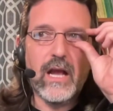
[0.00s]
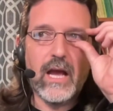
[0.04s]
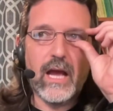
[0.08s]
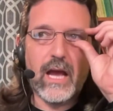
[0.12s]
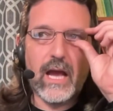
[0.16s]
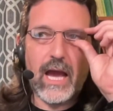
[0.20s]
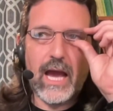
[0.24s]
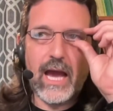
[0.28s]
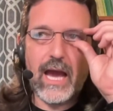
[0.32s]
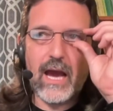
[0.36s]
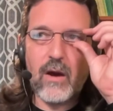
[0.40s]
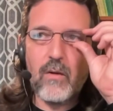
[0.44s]

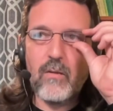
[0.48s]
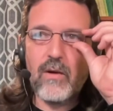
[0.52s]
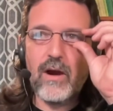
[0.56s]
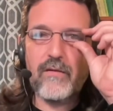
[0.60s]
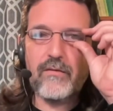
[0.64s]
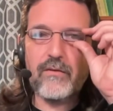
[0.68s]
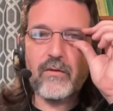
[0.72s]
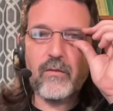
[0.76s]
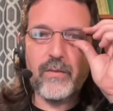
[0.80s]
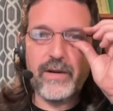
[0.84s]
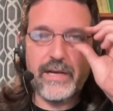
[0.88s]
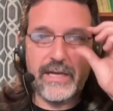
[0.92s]

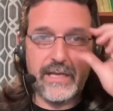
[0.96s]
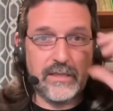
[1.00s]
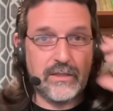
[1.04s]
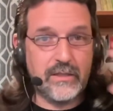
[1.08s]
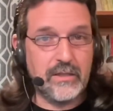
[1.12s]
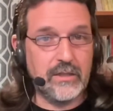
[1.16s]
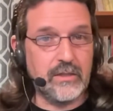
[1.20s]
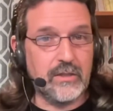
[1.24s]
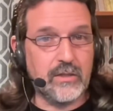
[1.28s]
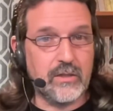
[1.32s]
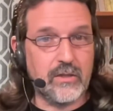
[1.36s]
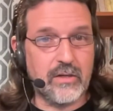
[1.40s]
However, we need
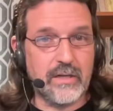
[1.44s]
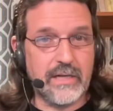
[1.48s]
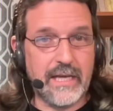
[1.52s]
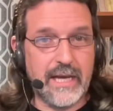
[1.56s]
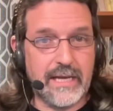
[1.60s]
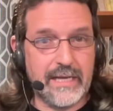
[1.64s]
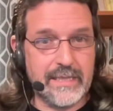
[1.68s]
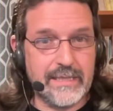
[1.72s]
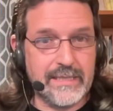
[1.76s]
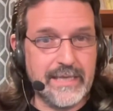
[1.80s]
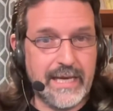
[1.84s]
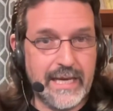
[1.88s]
to learn
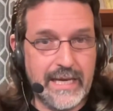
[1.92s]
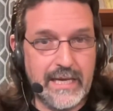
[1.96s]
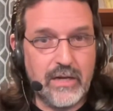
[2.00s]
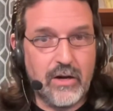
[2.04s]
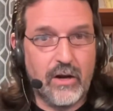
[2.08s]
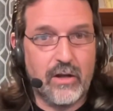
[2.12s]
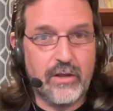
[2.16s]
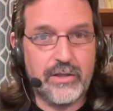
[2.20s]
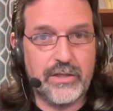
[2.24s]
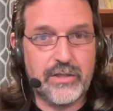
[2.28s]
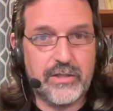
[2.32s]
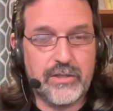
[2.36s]
how to take
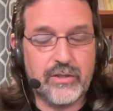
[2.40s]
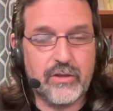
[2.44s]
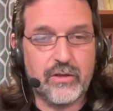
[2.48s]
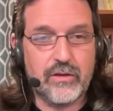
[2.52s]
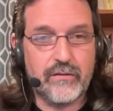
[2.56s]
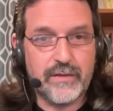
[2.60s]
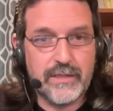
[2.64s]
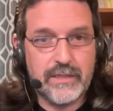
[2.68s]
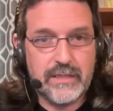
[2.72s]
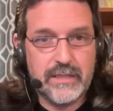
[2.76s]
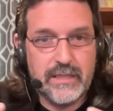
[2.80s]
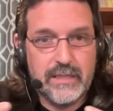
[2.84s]
all this
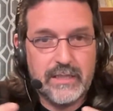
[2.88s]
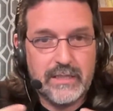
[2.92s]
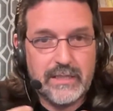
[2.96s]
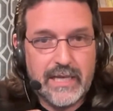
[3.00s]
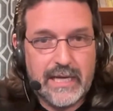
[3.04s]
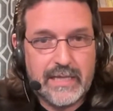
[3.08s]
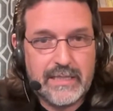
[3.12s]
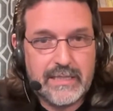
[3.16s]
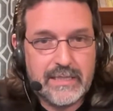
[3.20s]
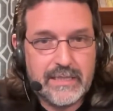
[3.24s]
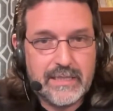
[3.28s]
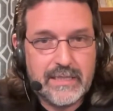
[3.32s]
nervousness
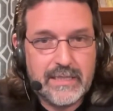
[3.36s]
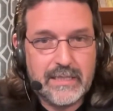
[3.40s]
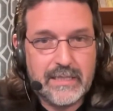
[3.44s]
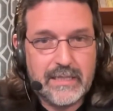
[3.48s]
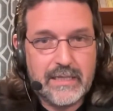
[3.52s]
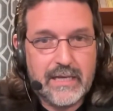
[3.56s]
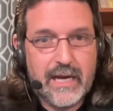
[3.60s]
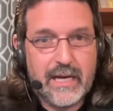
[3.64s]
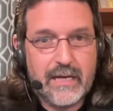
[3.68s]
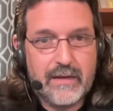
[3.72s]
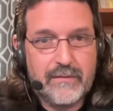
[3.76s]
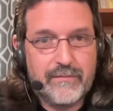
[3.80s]
that's
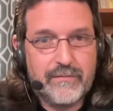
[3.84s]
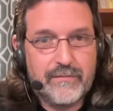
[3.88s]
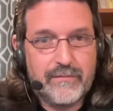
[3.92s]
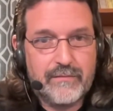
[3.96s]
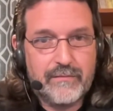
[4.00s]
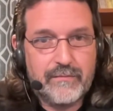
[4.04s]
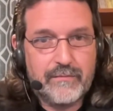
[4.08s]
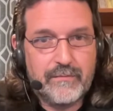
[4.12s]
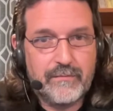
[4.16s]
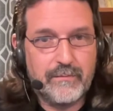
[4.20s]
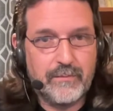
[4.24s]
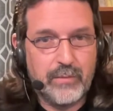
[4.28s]
kind of
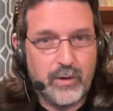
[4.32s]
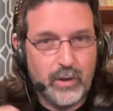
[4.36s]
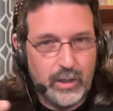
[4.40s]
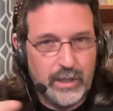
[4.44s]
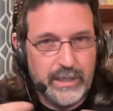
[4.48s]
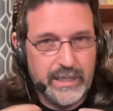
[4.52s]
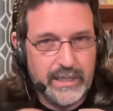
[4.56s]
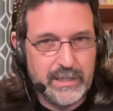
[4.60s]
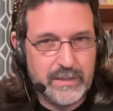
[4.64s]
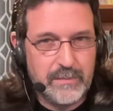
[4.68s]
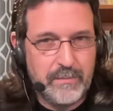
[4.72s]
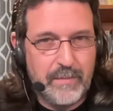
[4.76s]

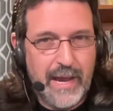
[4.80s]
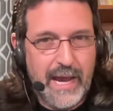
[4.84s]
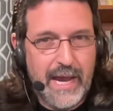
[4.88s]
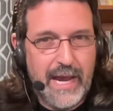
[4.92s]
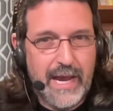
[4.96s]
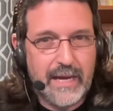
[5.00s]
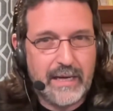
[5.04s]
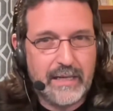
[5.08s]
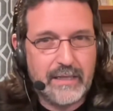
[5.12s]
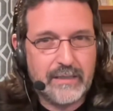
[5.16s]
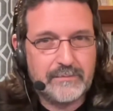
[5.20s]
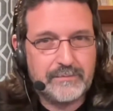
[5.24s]
pulling us
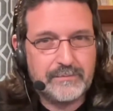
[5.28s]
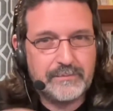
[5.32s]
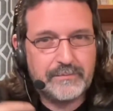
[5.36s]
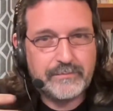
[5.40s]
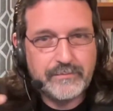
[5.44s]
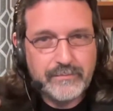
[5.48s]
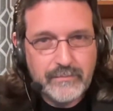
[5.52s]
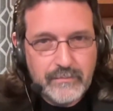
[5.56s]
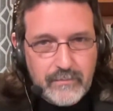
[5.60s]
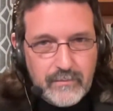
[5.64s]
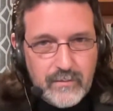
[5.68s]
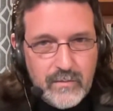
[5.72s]
back,
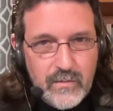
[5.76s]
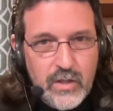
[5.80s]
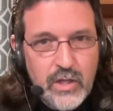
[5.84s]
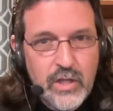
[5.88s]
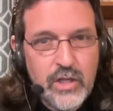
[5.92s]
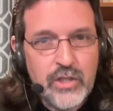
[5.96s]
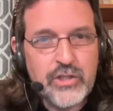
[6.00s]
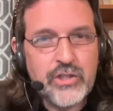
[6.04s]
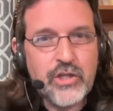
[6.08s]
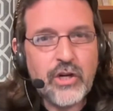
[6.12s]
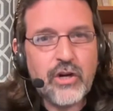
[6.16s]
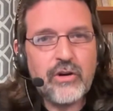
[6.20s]

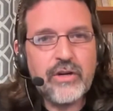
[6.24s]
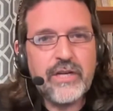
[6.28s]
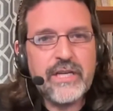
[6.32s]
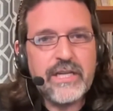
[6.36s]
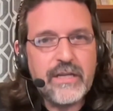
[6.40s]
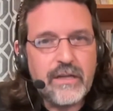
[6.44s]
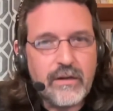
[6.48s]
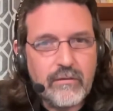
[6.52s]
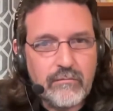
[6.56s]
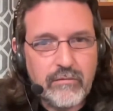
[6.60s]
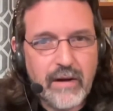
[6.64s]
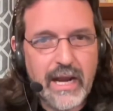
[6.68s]
turning
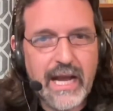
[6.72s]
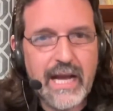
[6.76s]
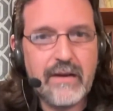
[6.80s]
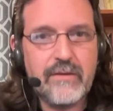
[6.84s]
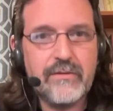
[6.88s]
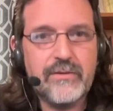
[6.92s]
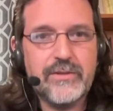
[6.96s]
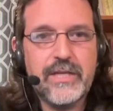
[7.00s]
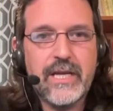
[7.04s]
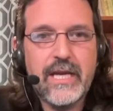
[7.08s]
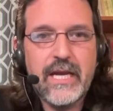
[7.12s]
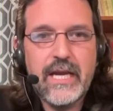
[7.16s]
it
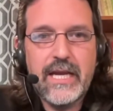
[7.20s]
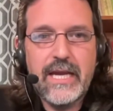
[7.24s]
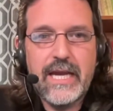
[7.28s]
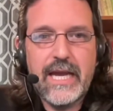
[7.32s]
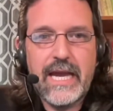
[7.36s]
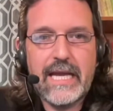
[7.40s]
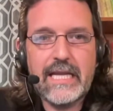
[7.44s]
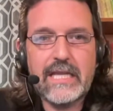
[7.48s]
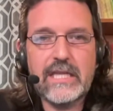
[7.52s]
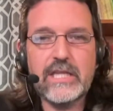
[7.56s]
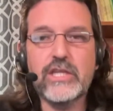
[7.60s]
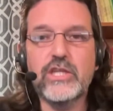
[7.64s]
around
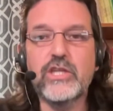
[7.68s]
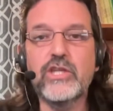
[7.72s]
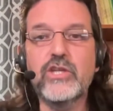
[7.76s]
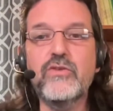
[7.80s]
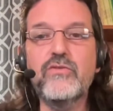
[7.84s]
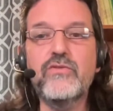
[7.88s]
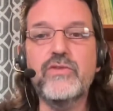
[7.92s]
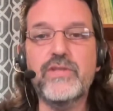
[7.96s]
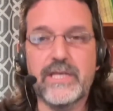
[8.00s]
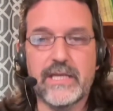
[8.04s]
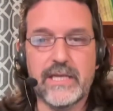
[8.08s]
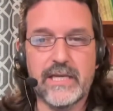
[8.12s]
and
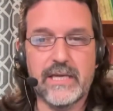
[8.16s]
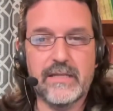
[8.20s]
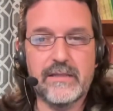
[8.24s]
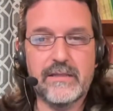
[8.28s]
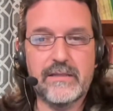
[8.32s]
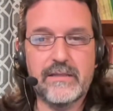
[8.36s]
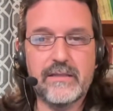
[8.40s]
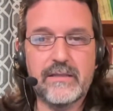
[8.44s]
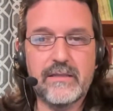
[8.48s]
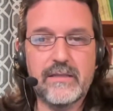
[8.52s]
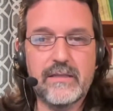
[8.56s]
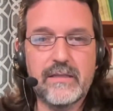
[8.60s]
using it.